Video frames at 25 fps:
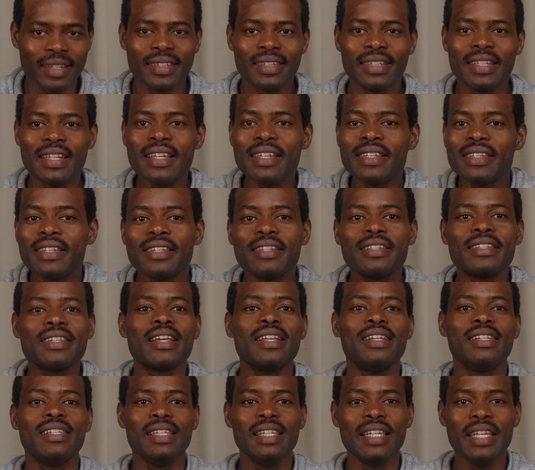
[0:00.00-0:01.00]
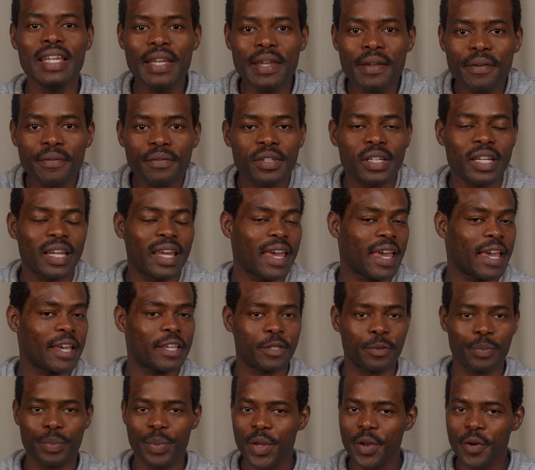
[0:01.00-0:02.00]
This is a lived
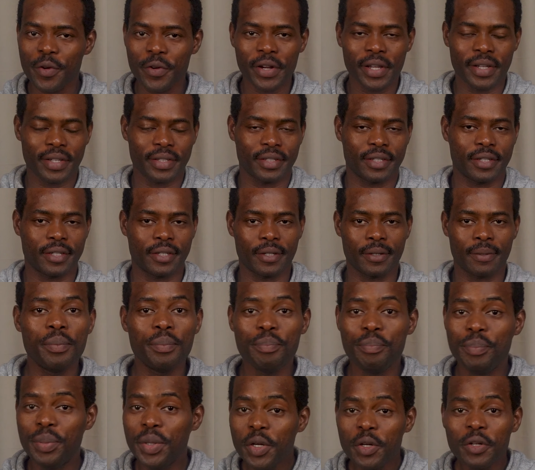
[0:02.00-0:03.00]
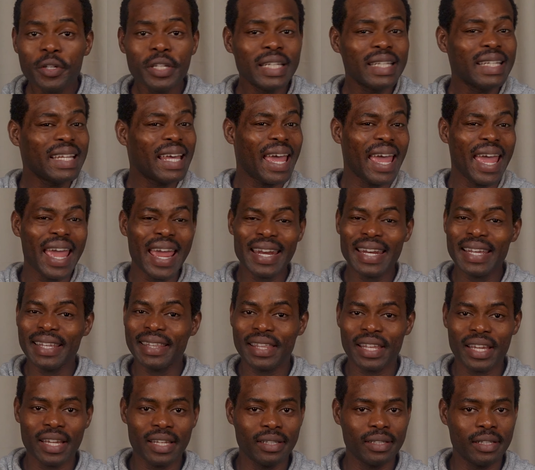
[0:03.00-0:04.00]
experience. Building
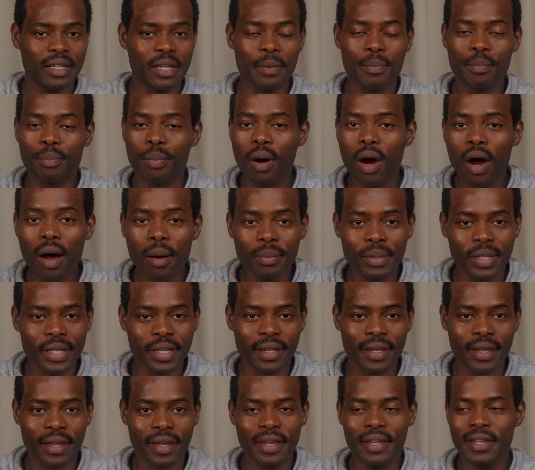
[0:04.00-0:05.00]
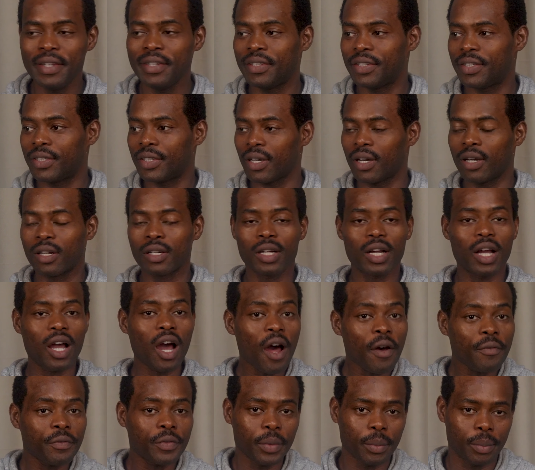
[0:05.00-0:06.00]
anything in public is
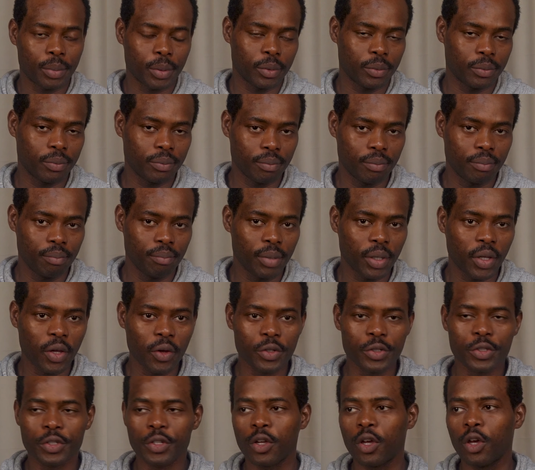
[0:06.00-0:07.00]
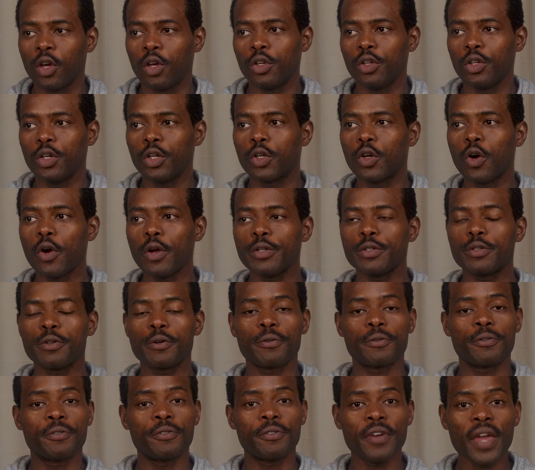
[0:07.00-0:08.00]
uncomfortable because you're going to
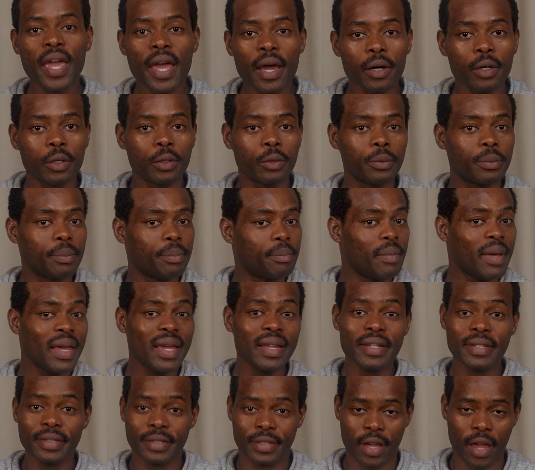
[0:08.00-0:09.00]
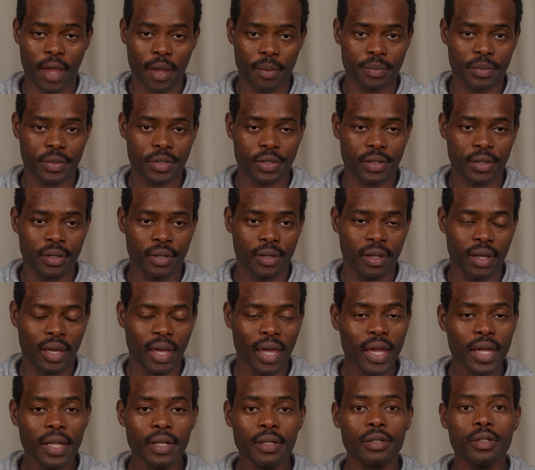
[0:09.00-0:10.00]
fail many times
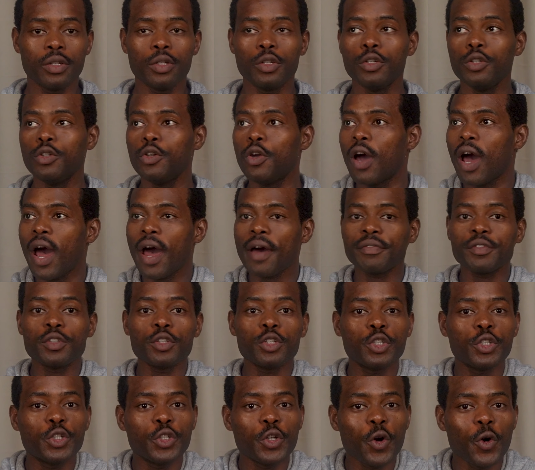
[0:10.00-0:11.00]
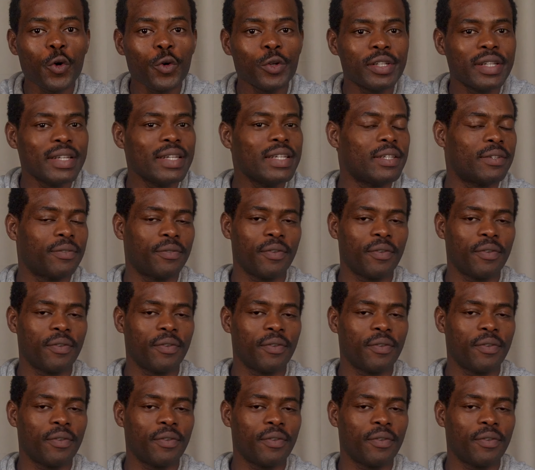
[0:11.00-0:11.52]
and you have to show these